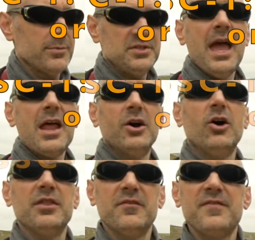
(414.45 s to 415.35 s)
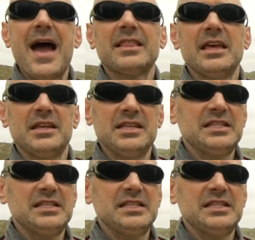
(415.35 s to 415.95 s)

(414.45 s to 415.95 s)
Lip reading: channel, and the fact that in these